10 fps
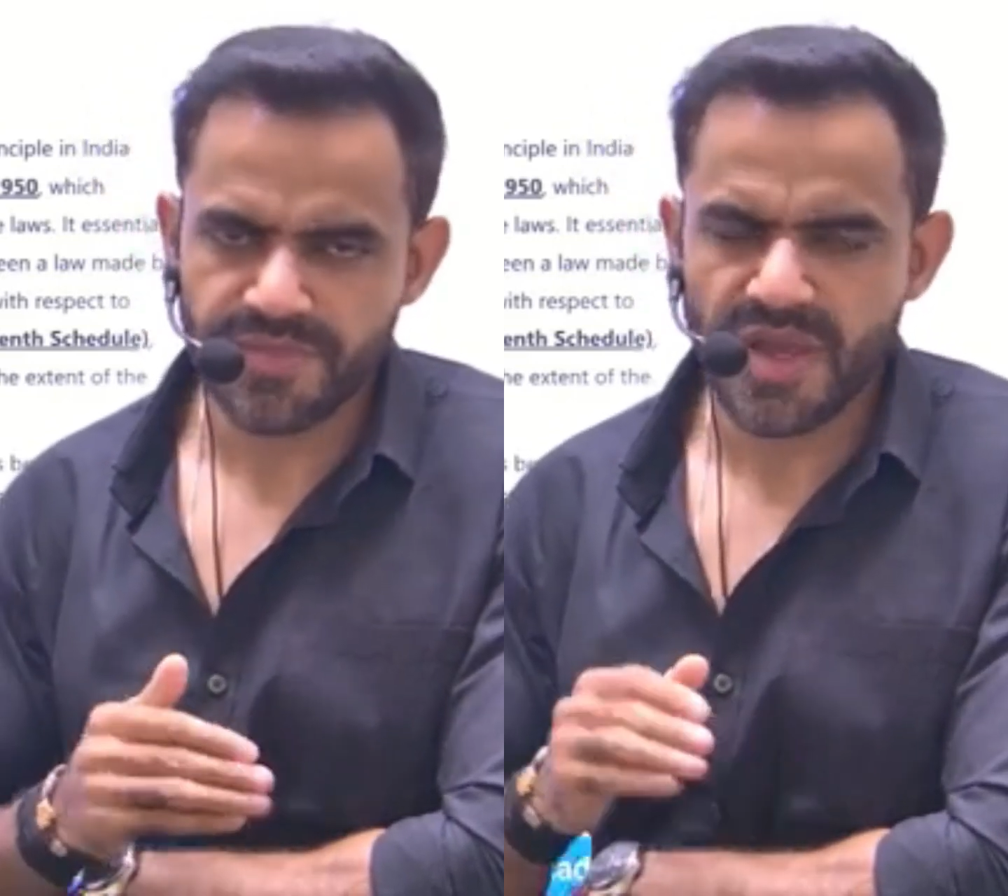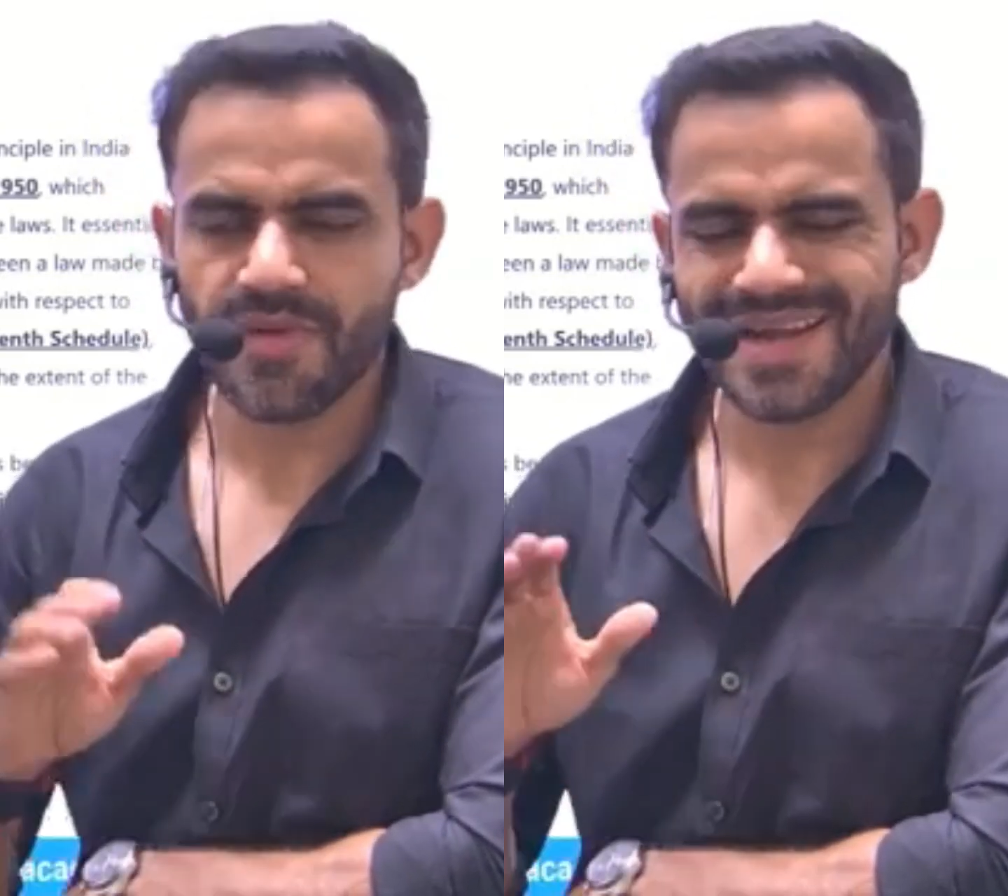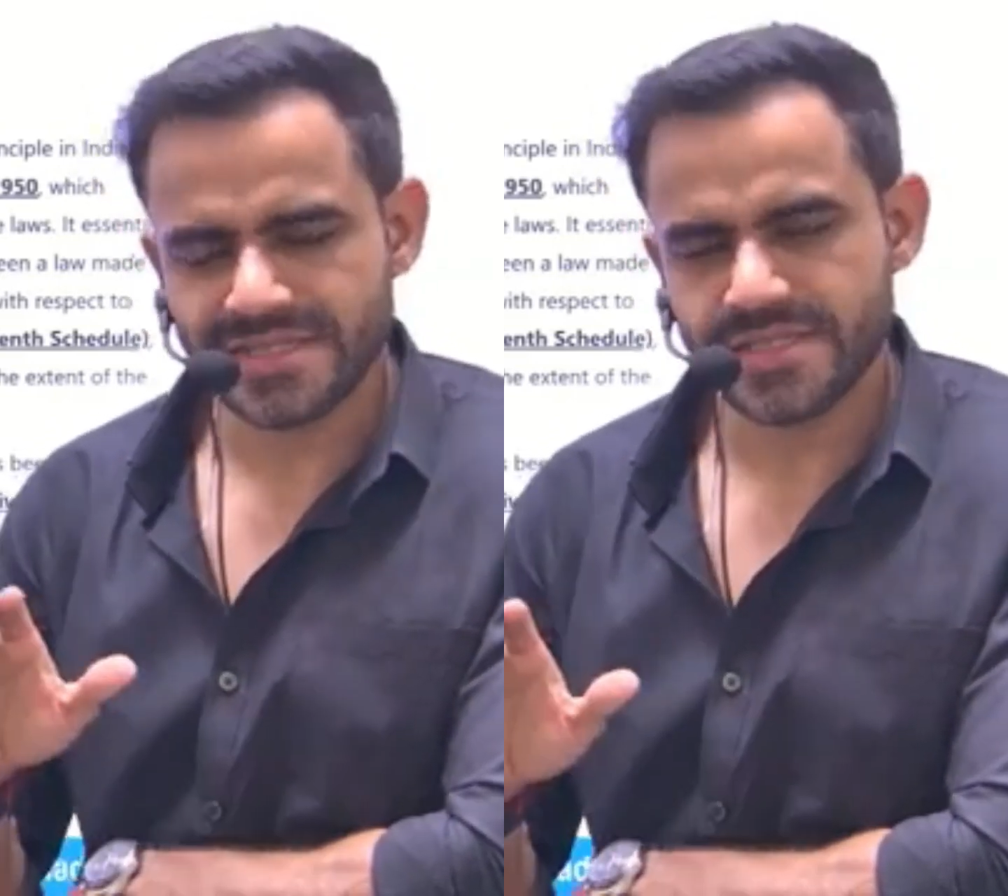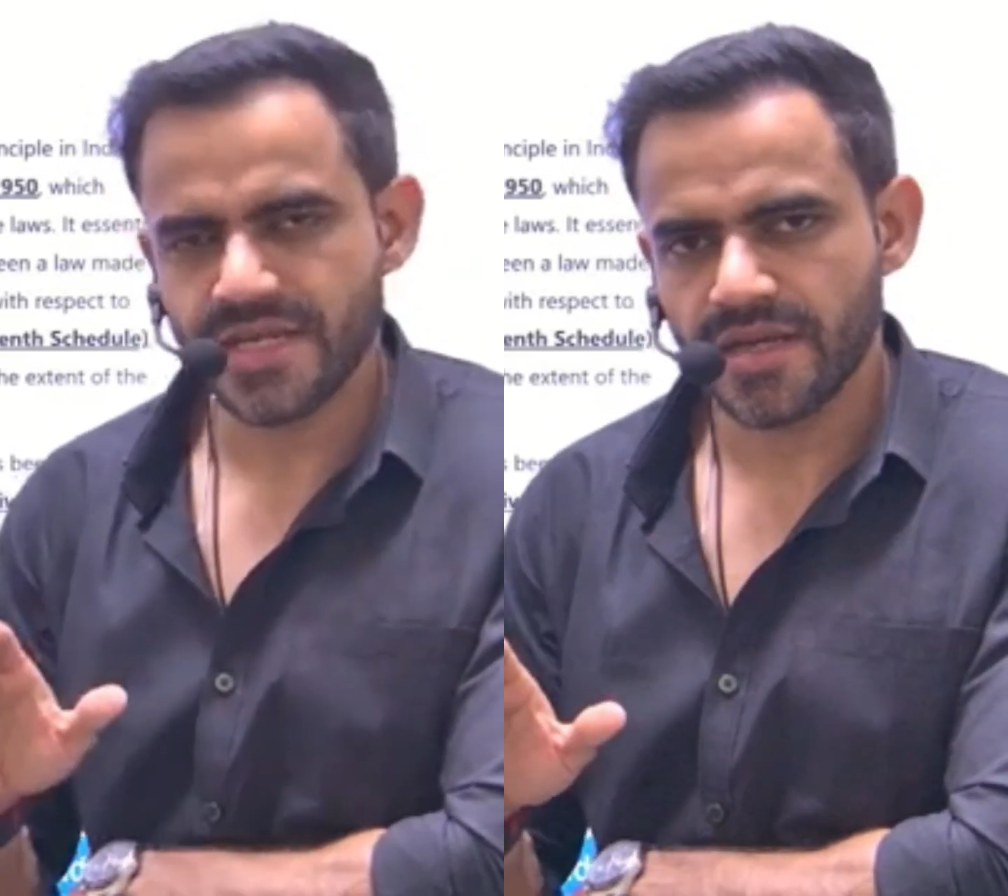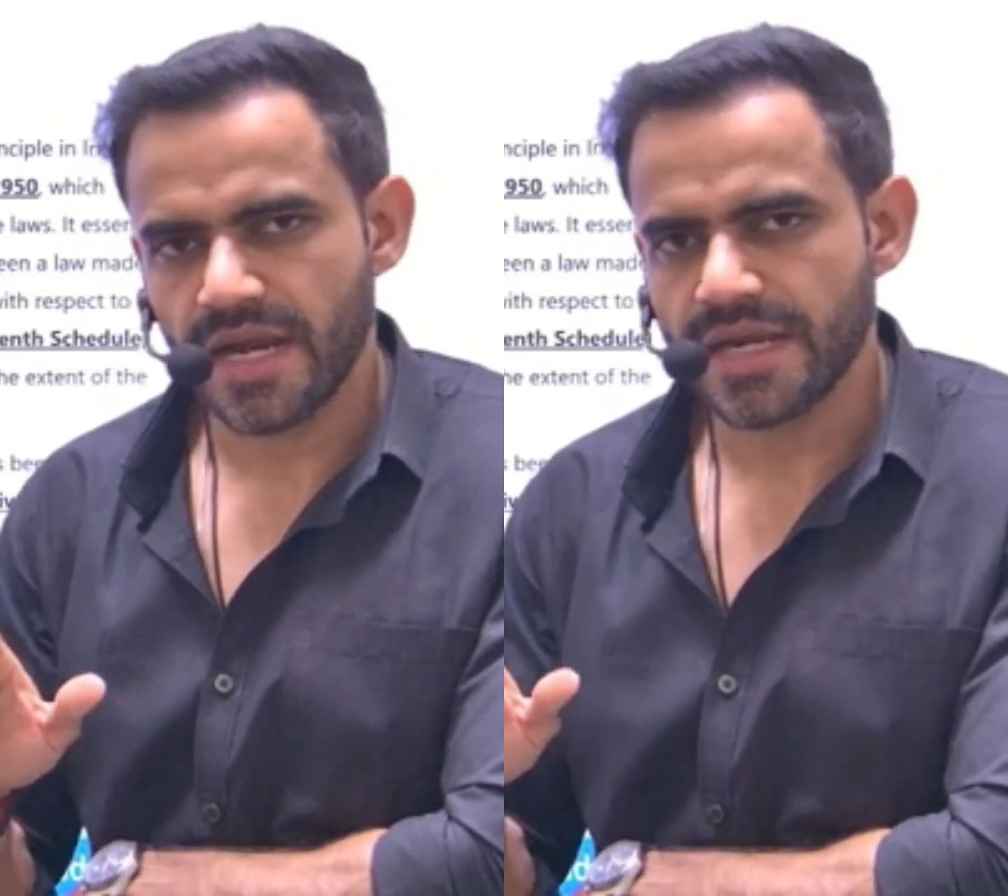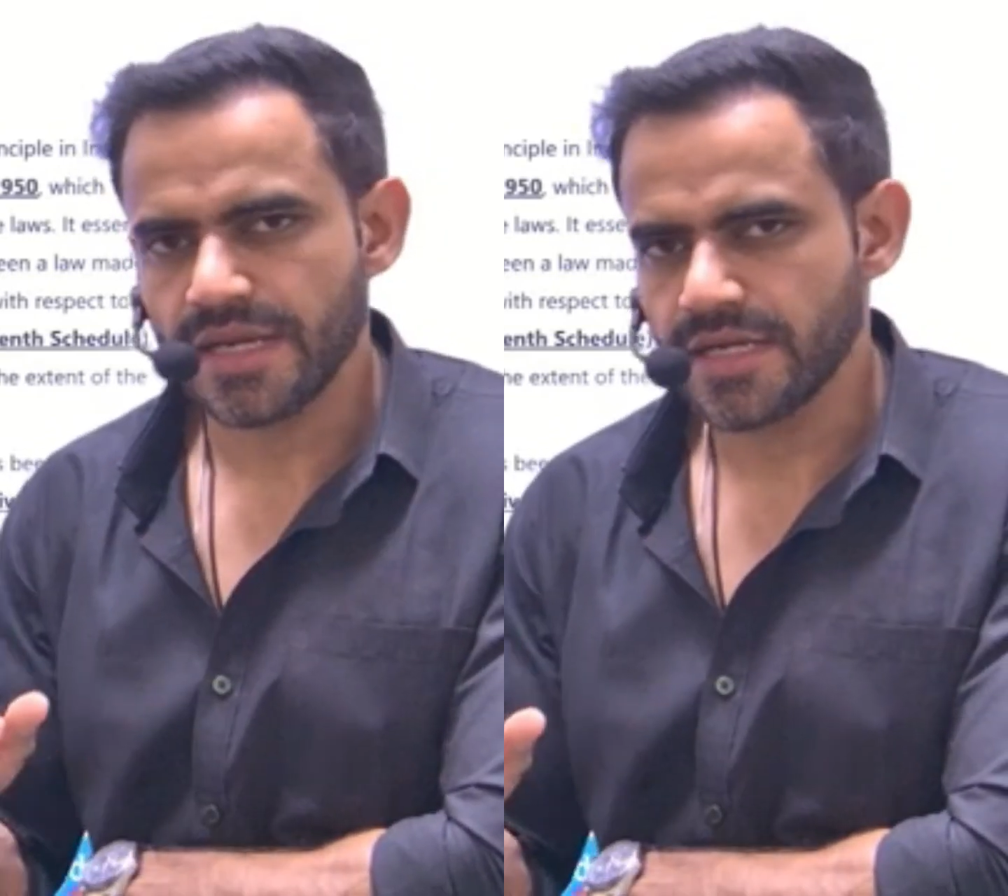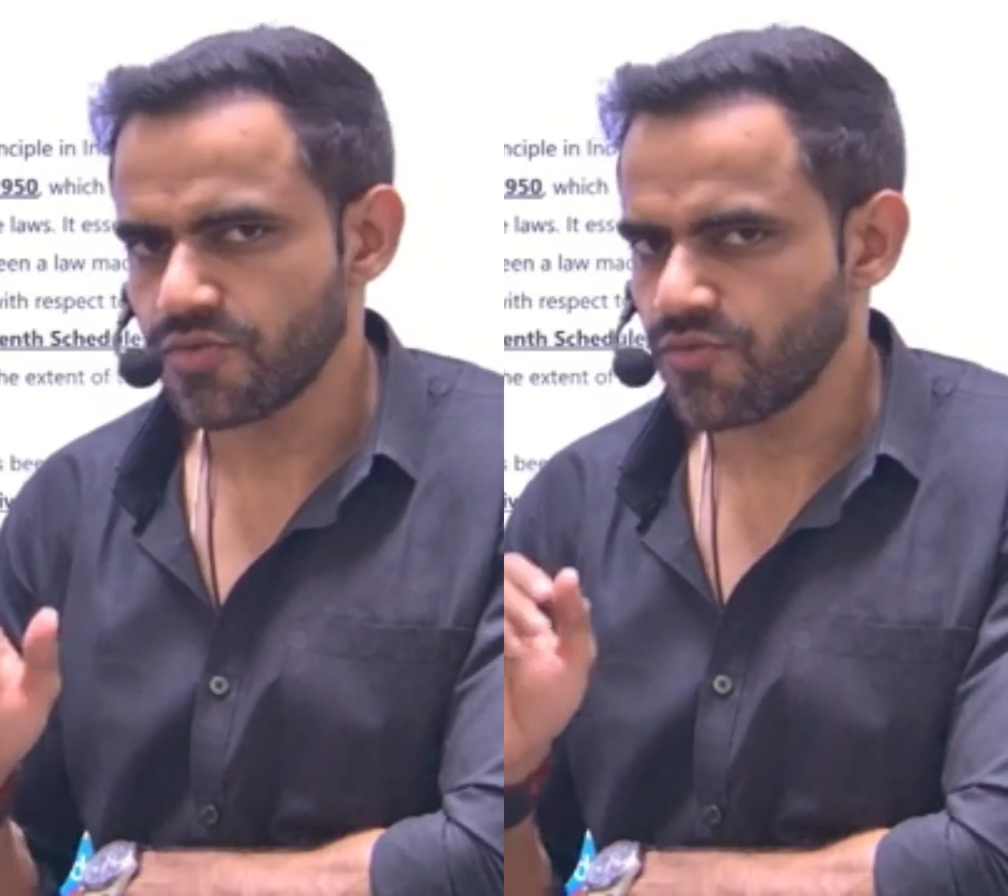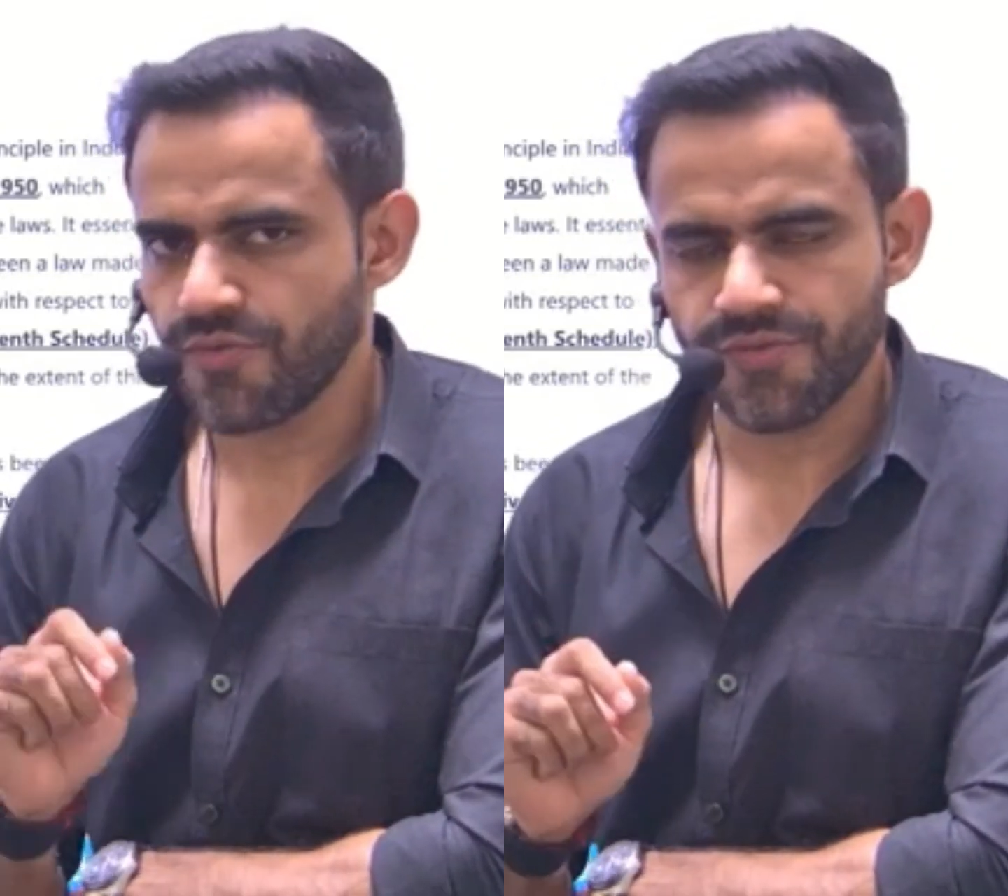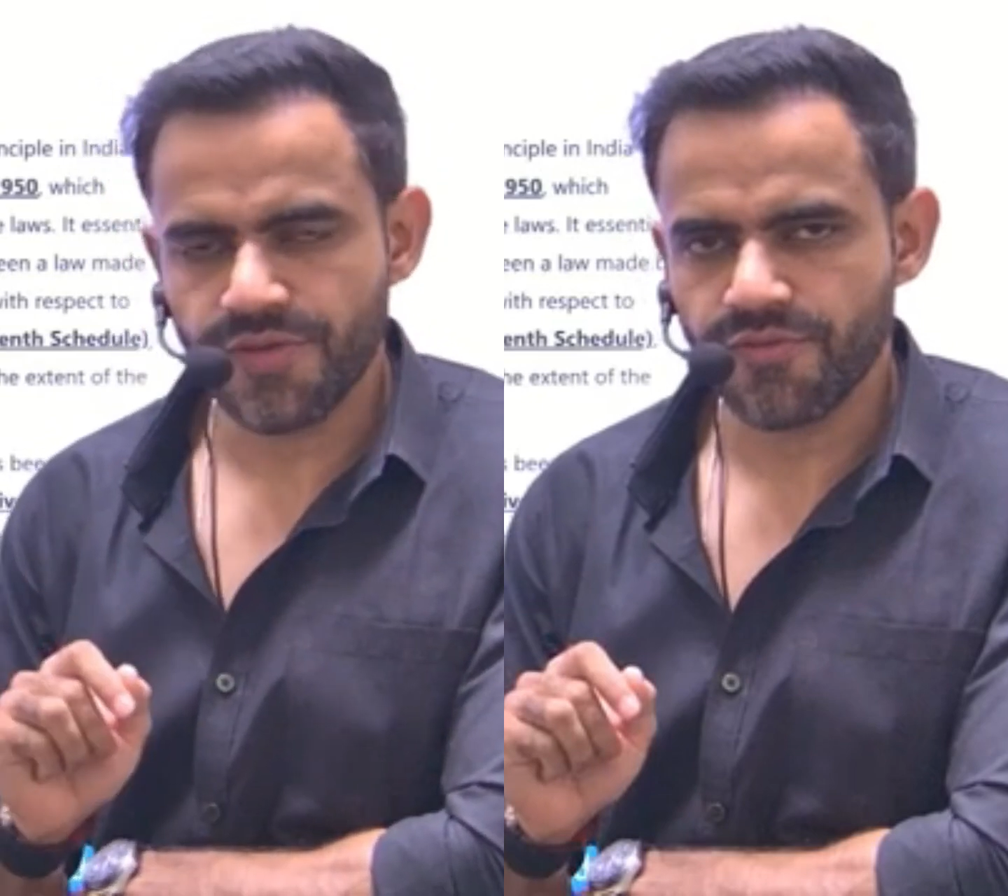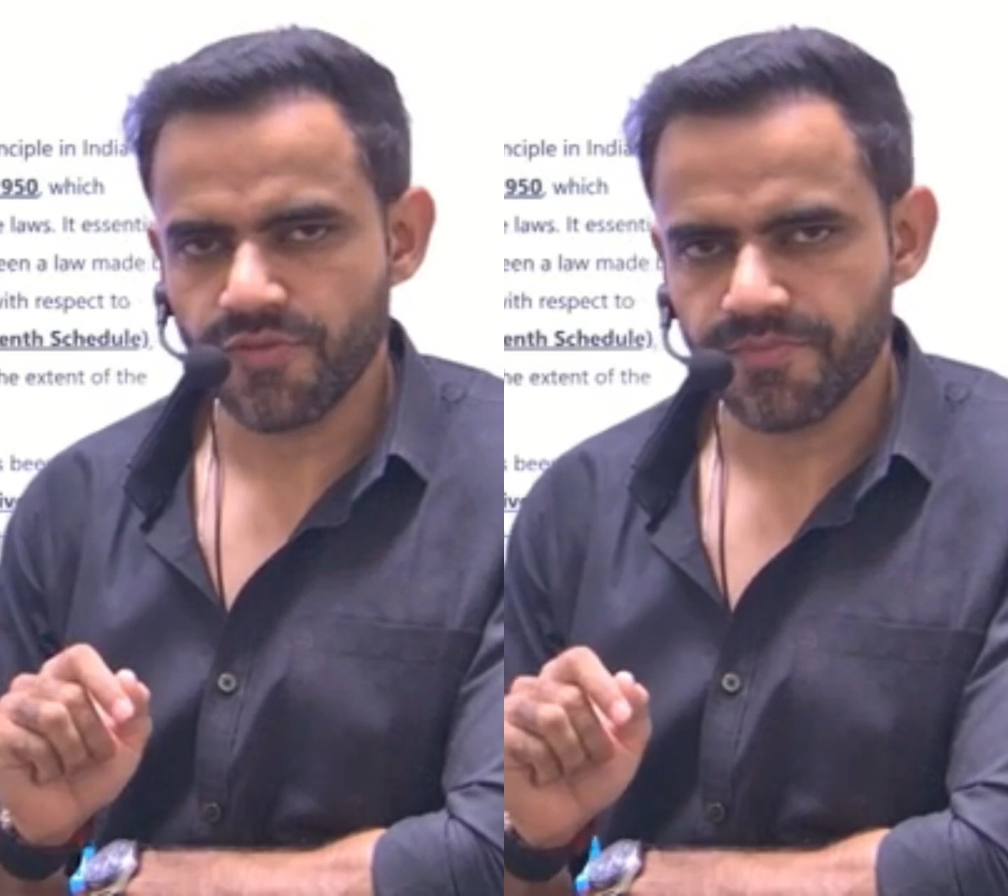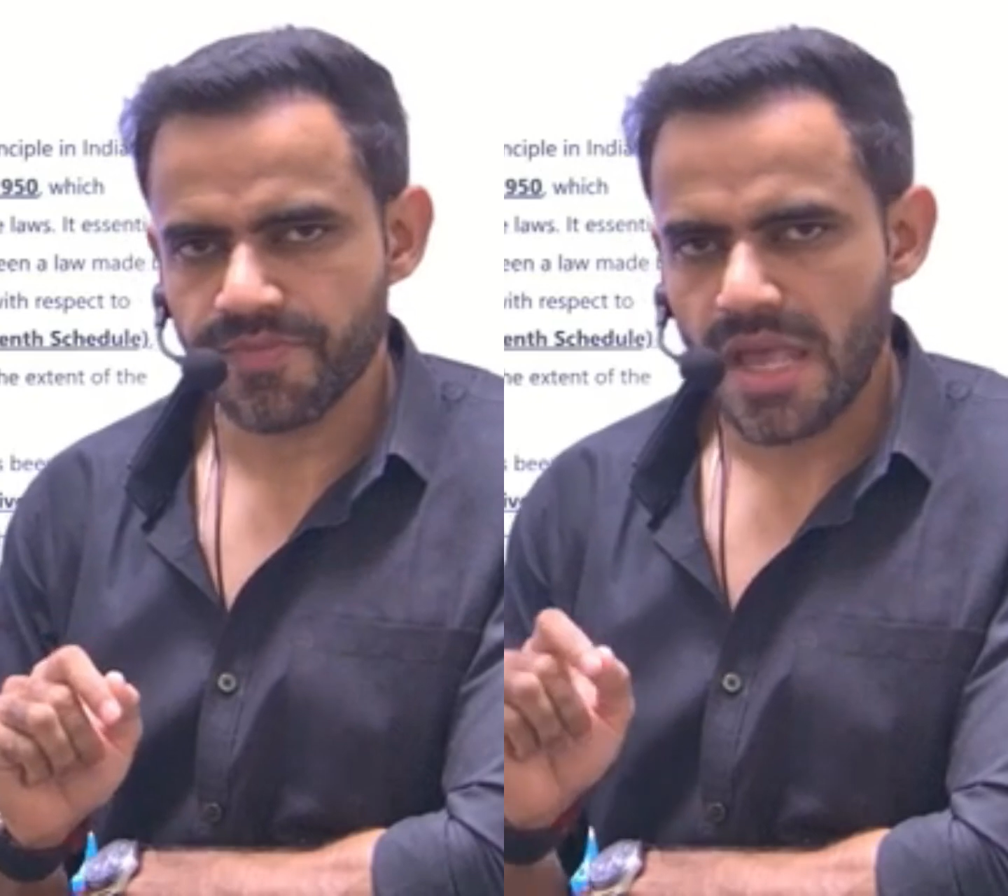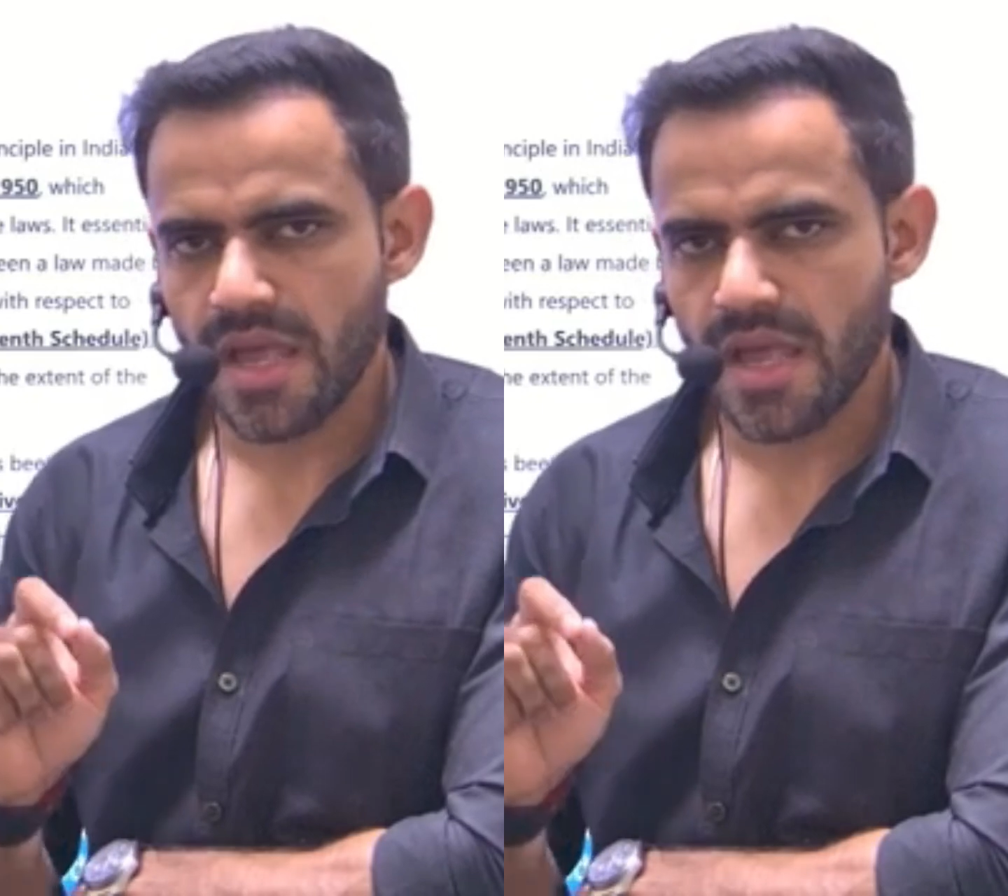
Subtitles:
Now, understand Article 254.